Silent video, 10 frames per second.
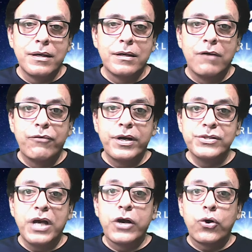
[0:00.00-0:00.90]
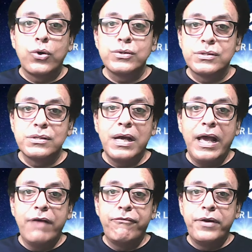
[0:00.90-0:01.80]
coverage across
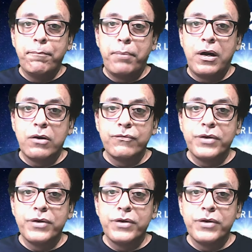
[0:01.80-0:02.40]
every part of